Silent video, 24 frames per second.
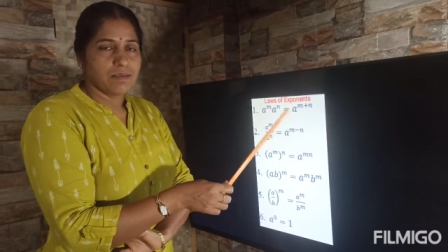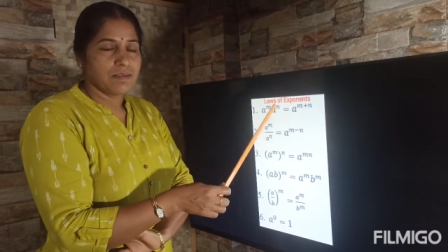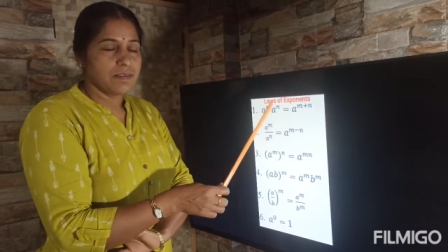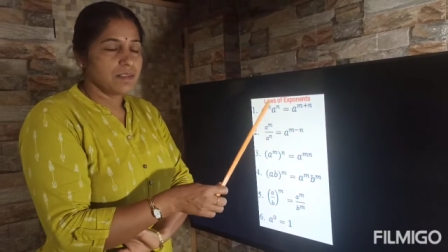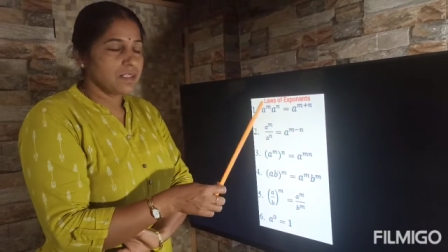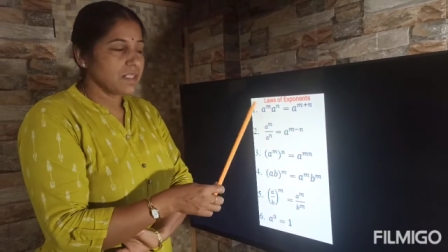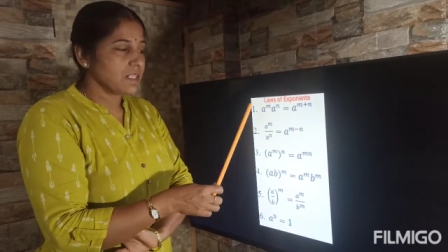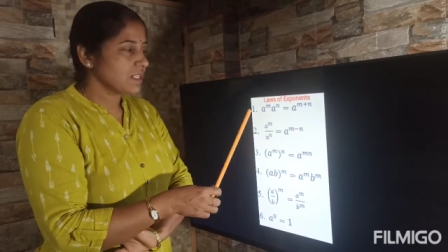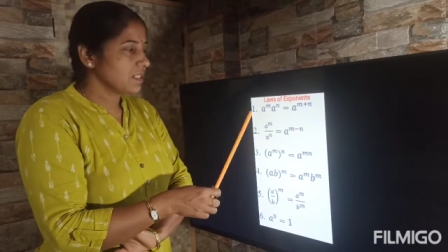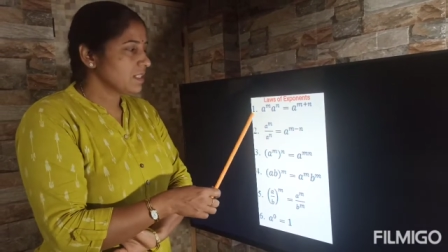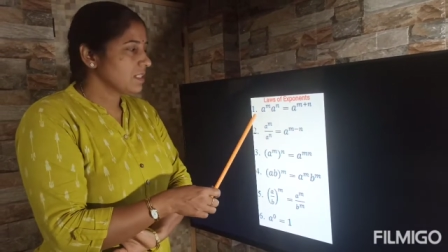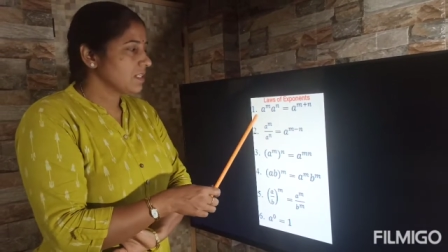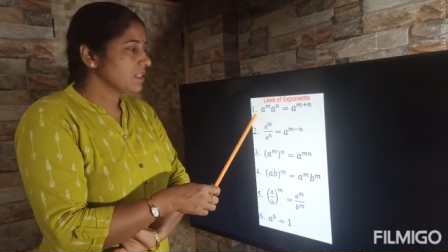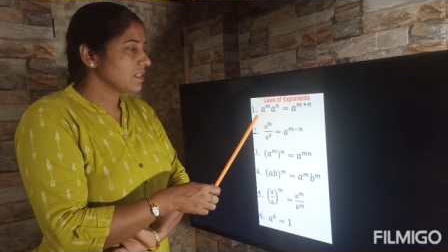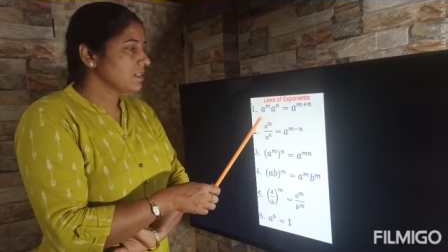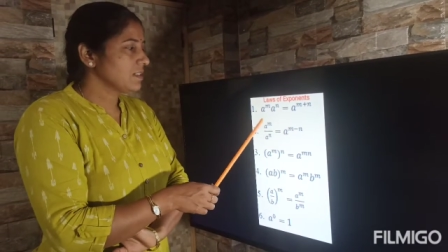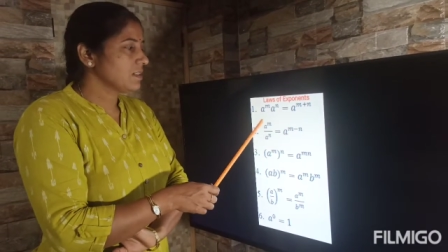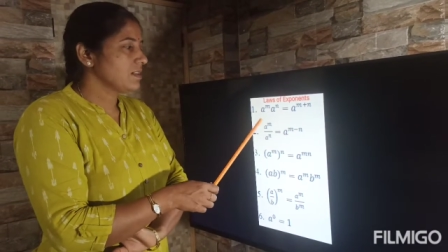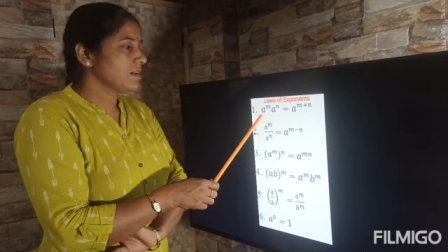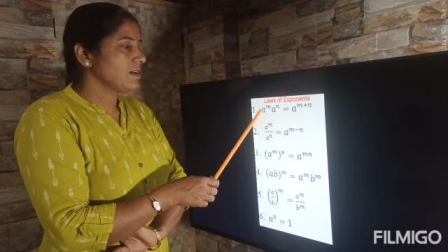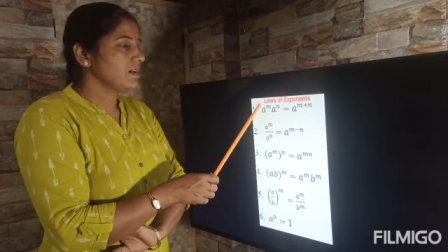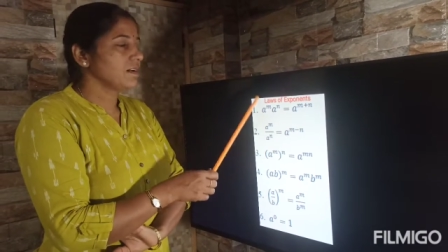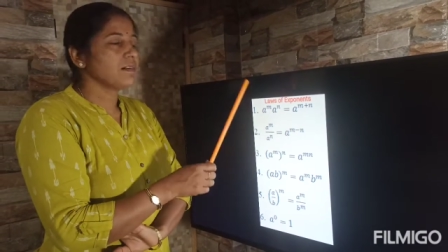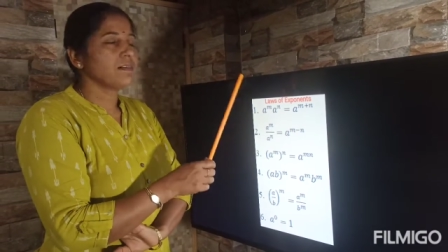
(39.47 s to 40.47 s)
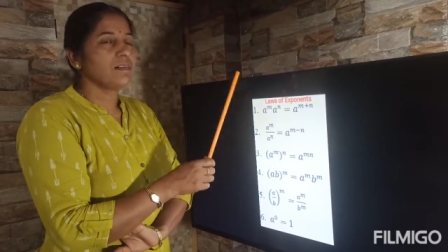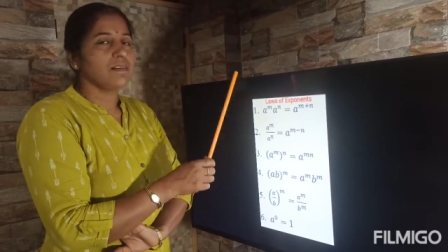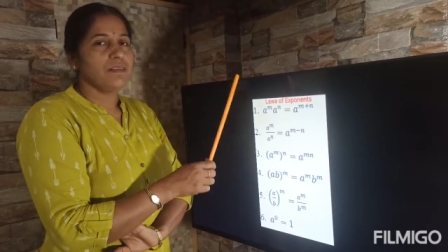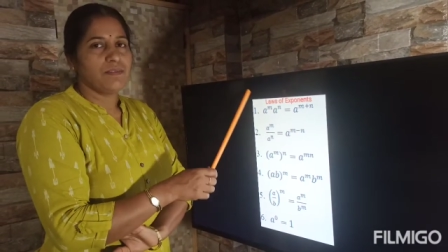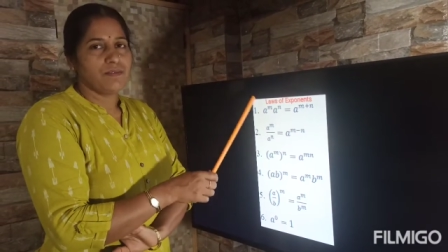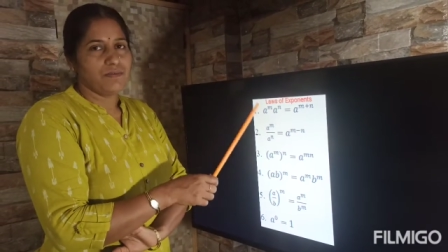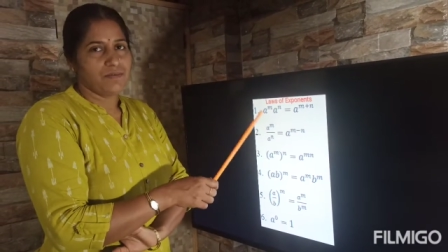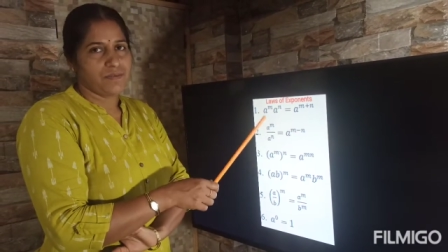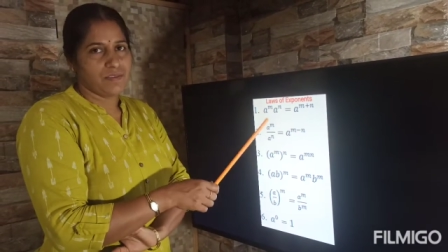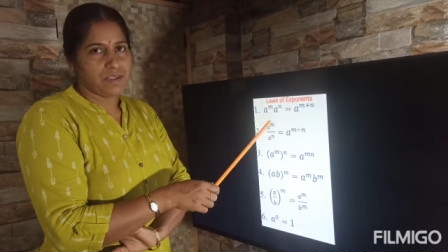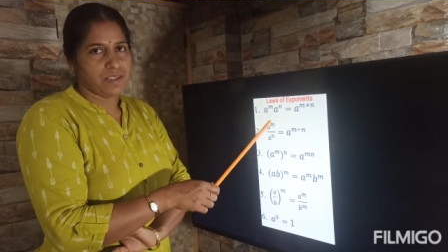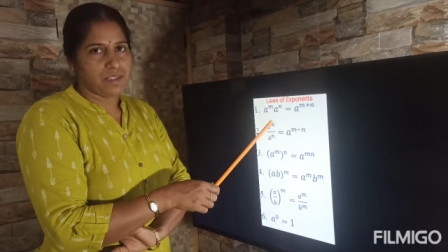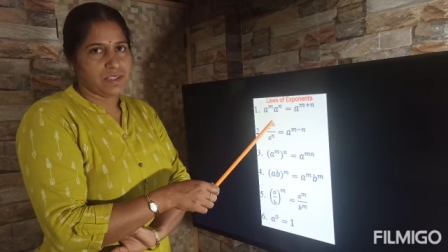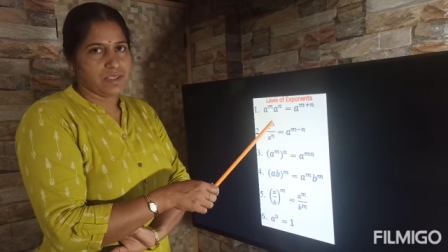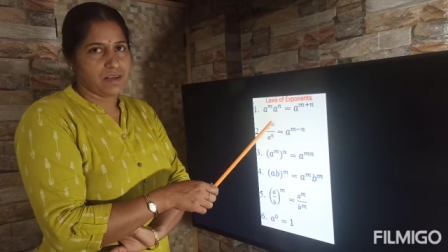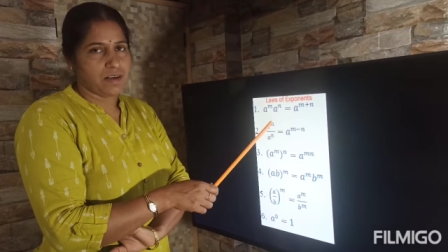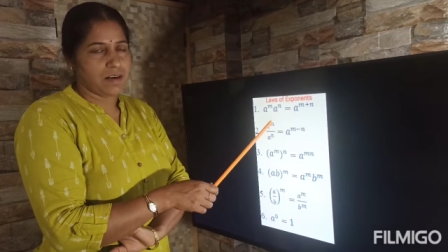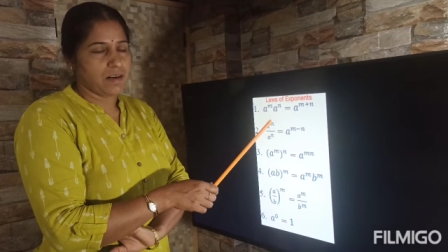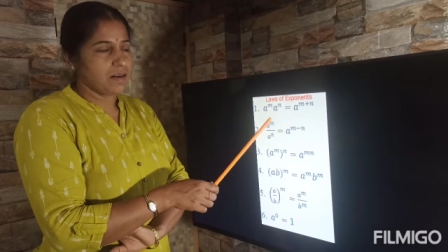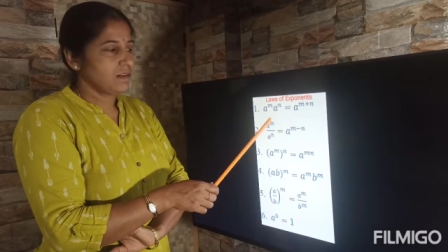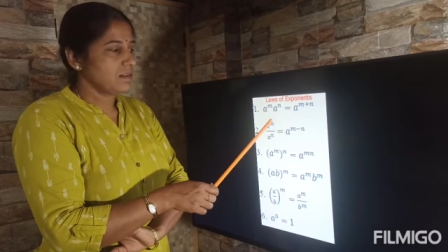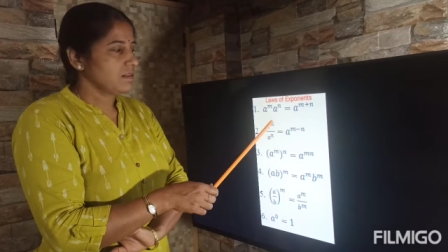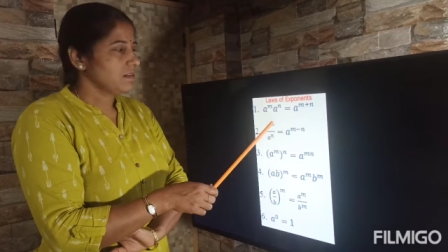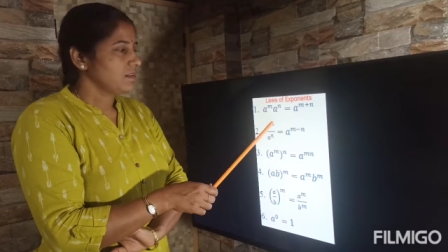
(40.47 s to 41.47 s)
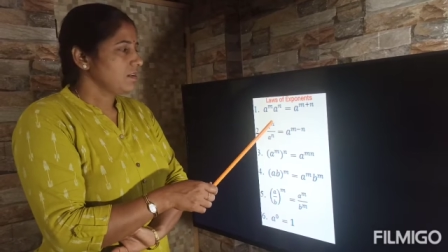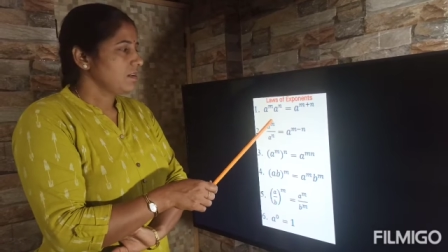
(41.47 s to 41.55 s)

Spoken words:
This is the first law.